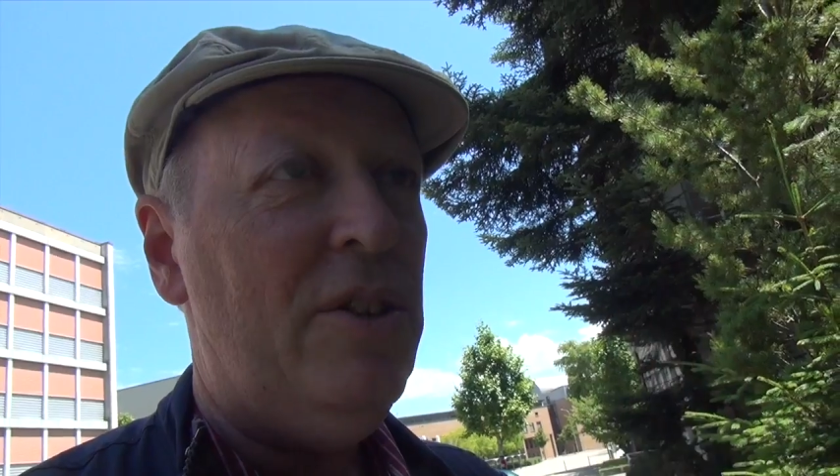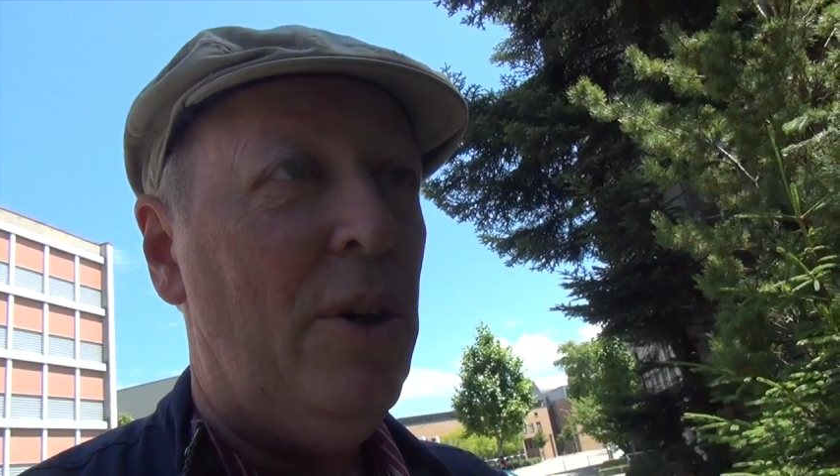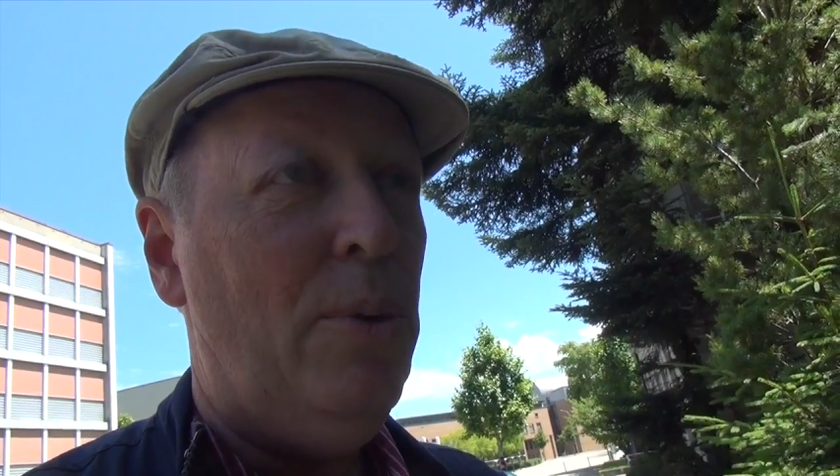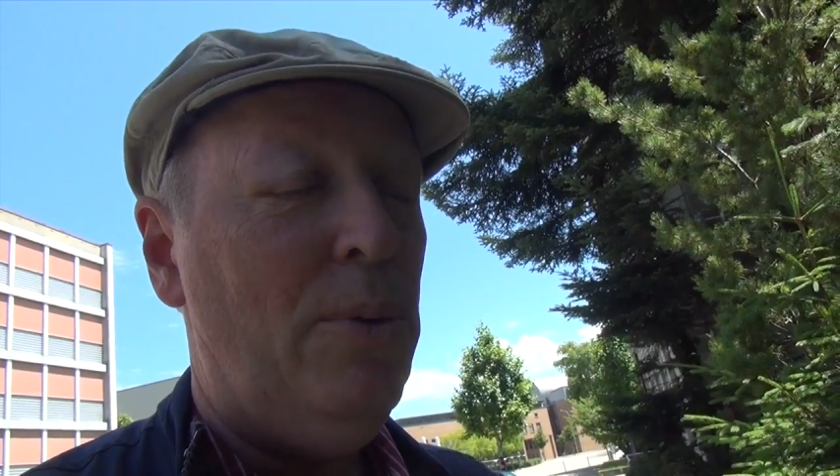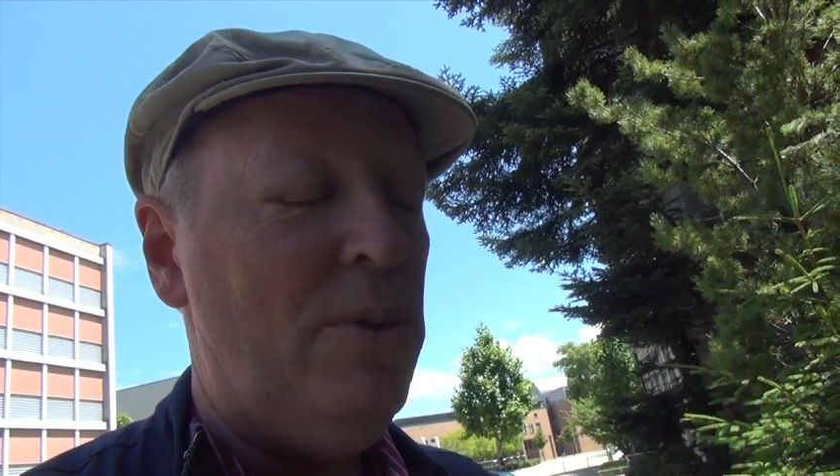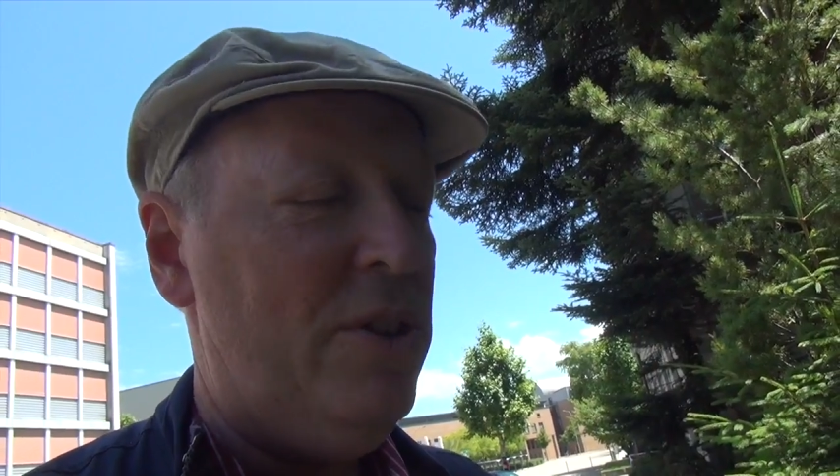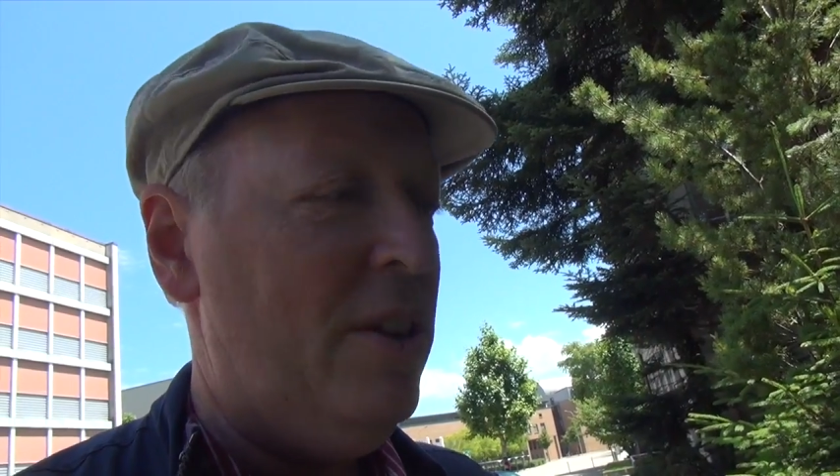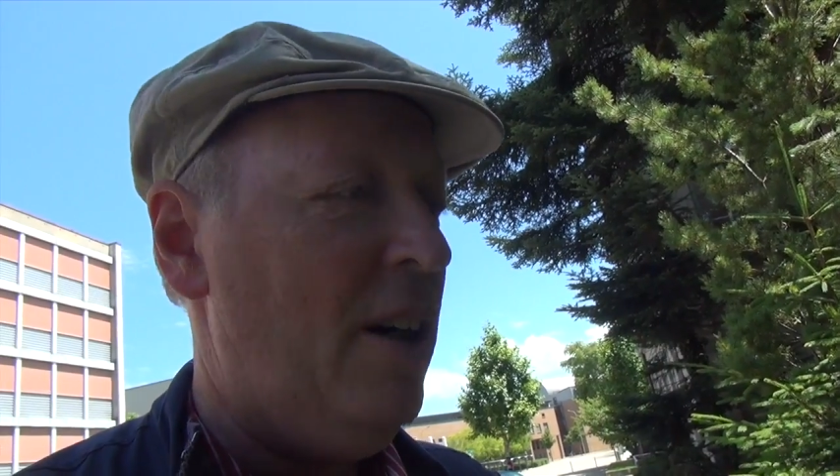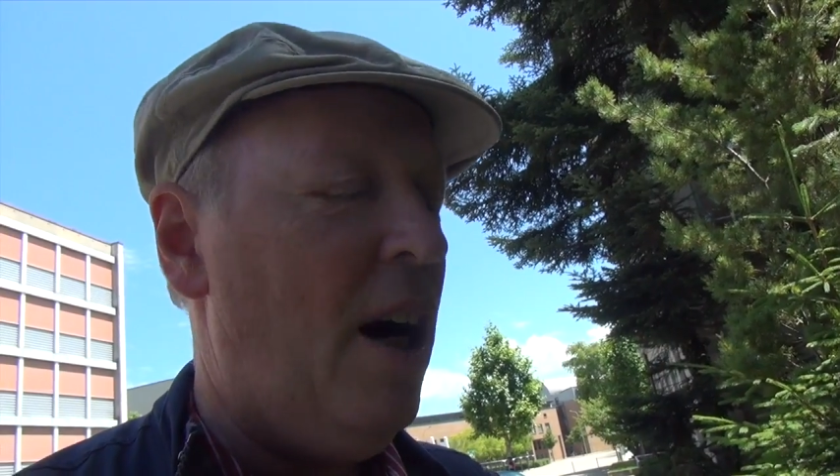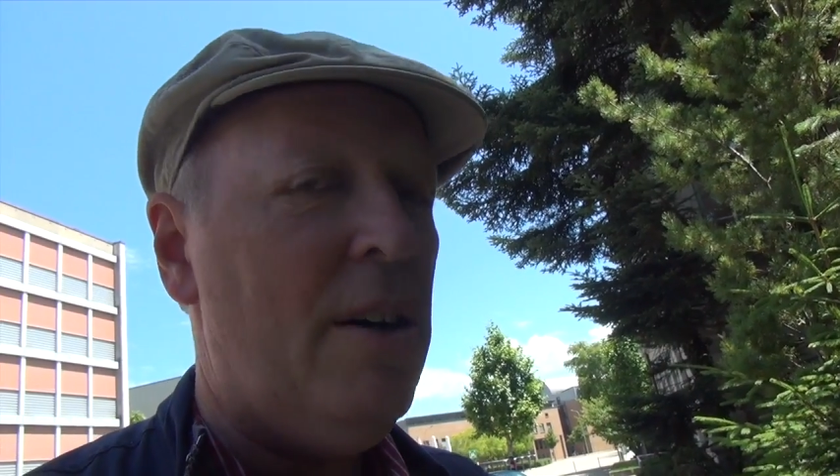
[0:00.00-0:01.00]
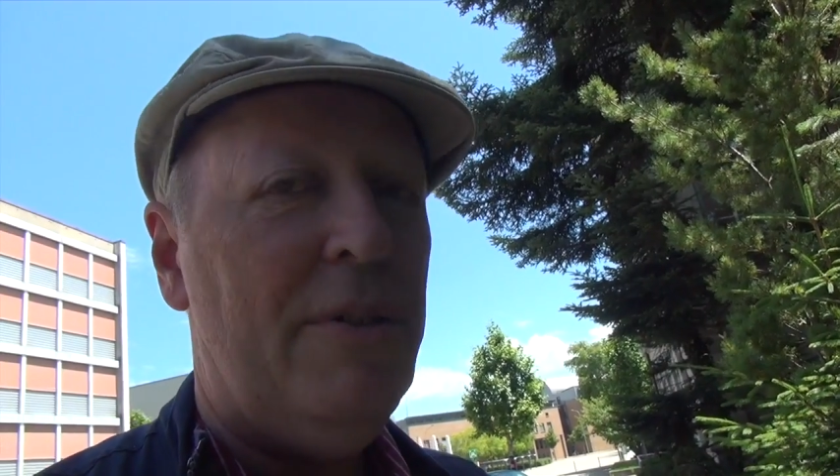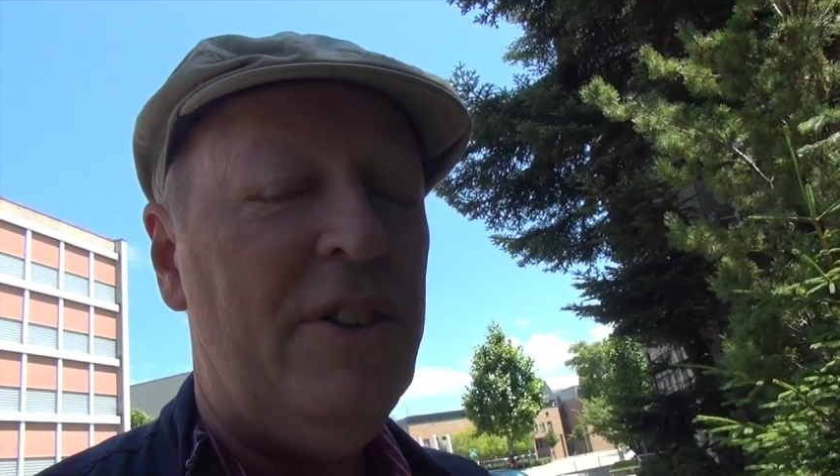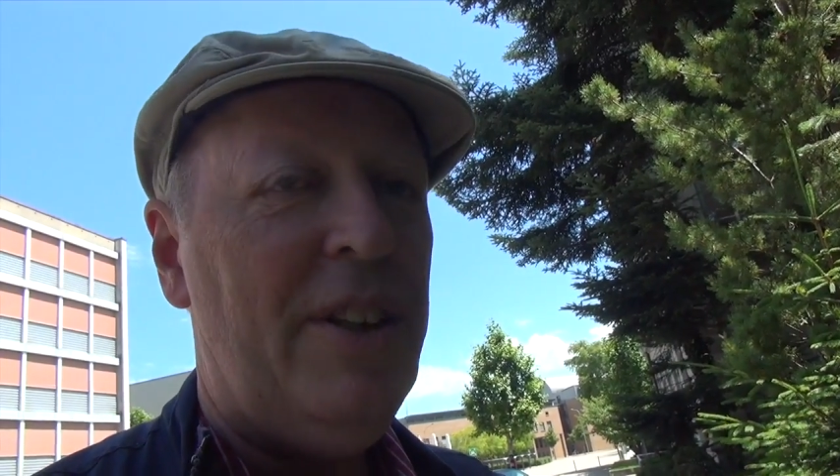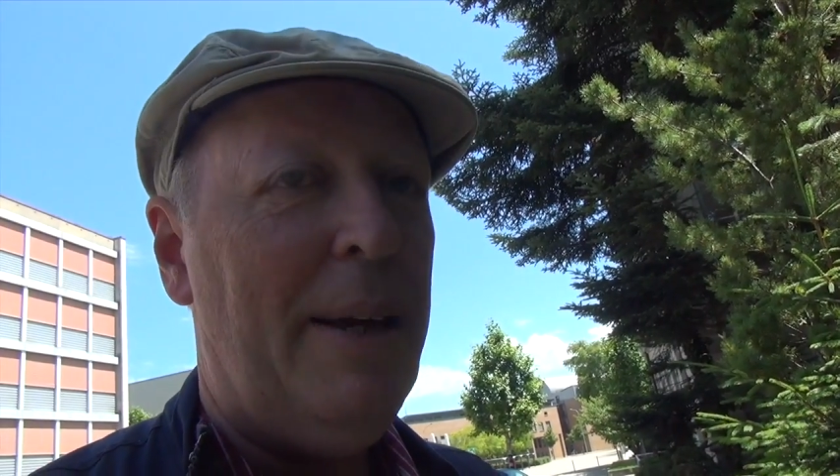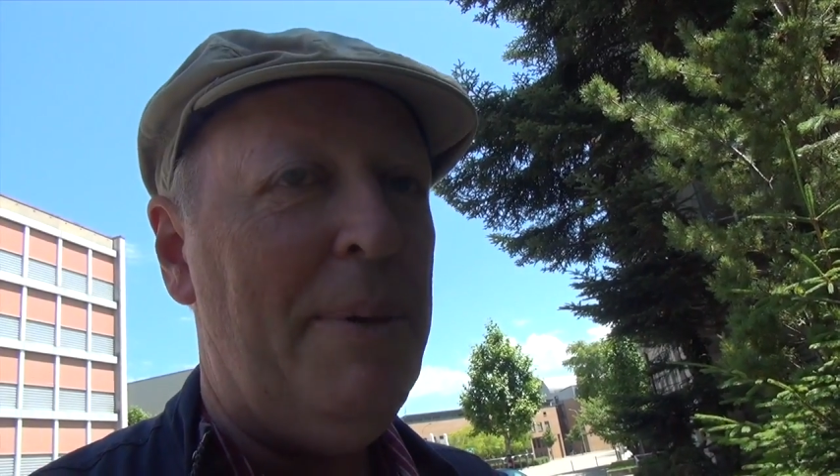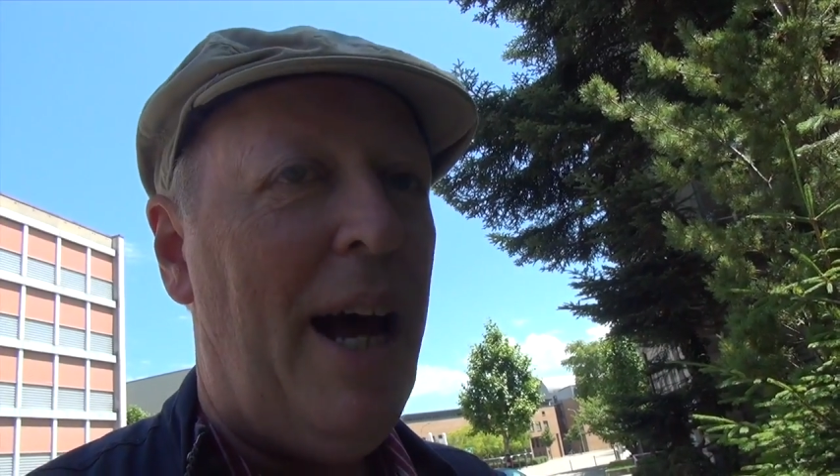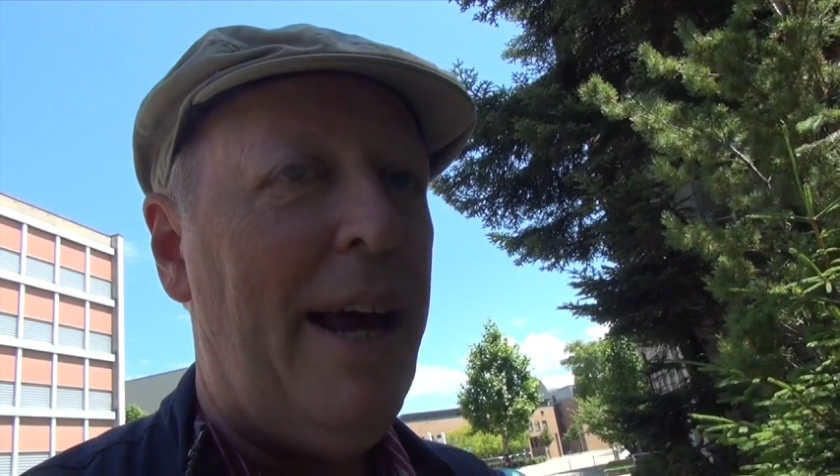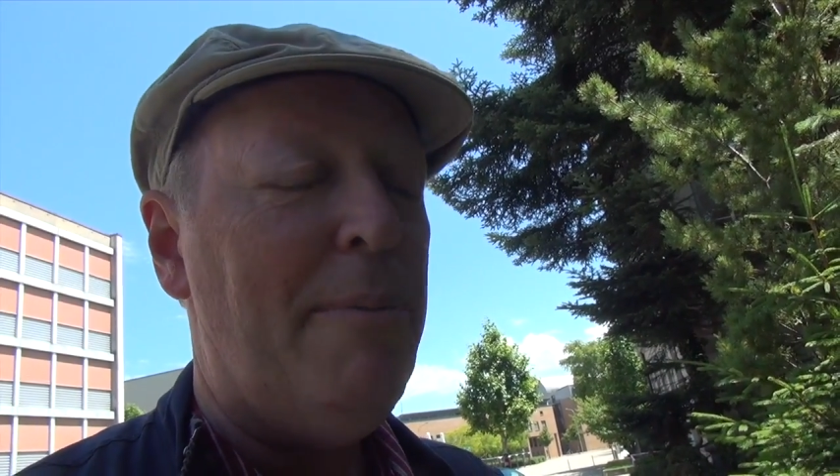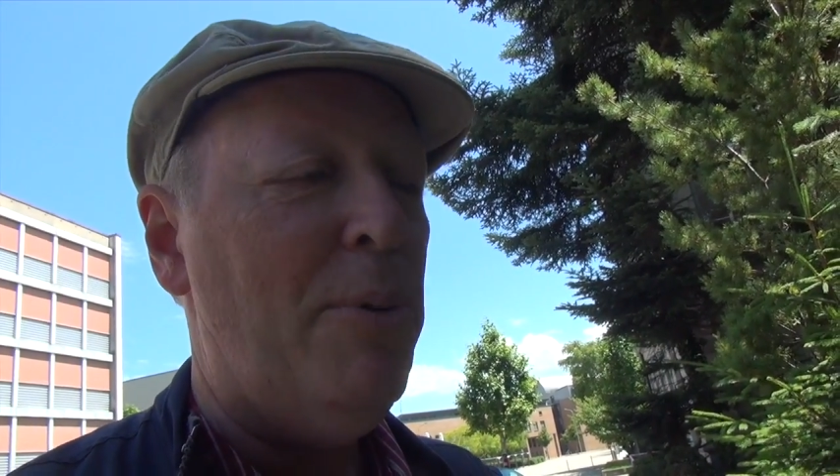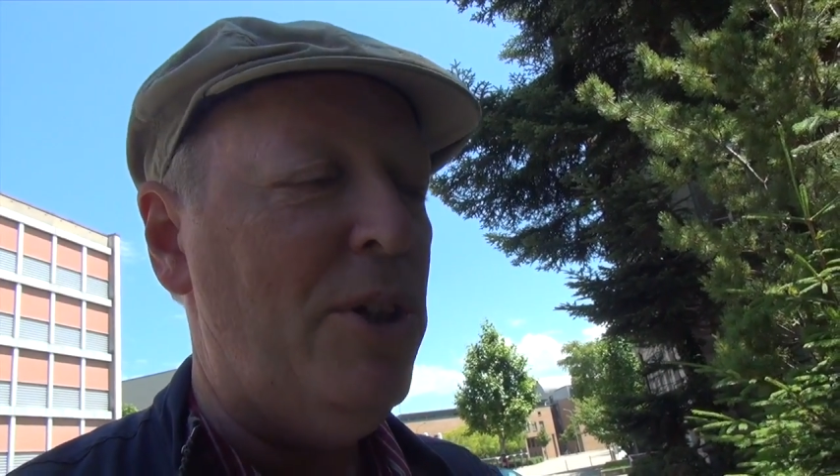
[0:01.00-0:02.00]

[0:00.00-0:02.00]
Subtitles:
stones are of the same type.